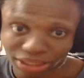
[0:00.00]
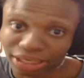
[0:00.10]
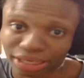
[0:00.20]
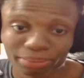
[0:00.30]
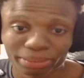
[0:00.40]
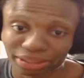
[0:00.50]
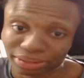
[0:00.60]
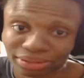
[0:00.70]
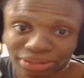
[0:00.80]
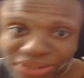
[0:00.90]
hey
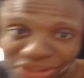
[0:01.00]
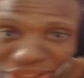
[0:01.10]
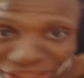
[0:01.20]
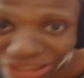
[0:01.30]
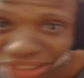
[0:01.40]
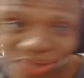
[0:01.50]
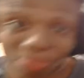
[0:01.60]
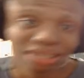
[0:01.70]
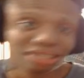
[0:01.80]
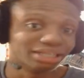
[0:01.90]
man, try to tell you,
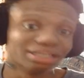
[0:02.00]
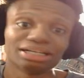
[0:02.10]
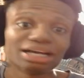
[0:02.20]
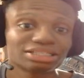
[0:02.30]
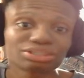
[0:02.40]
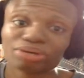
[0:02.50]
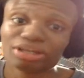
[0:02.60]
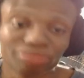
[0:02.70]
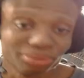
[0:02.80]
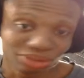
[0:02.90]
man, that's the
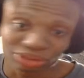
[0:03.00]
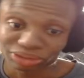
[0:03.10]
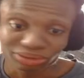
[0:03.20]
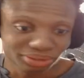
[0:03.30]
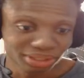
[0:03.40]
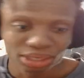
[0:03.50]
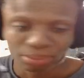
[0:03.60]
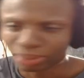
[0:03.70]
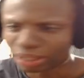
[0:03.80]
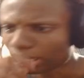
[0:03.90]
way, bro. So
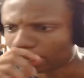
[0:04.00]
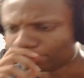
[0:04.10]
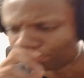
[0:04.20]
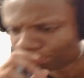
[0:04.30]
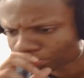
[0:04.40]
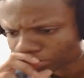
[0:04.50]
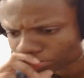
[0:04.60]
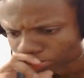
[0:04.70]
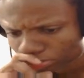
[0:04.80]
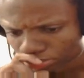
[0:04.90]
but
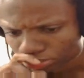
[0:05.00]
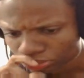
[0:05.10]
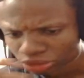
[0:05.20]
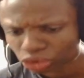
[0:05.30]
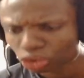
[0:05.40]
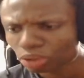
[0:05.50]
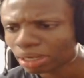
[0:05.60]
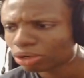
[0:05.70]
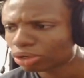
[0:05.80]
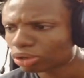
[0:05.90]
to go
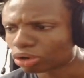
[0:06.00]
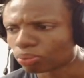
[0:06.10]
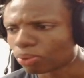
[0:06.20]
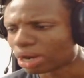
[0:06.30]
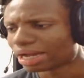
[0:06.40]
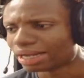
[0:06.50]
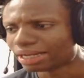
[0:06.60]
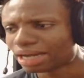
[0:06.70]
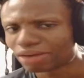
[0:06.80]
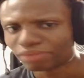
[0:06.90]
back on why I
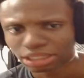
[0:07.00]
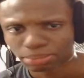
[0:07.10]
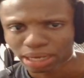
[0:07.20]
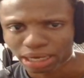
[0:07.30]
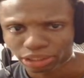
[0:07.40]
have this blank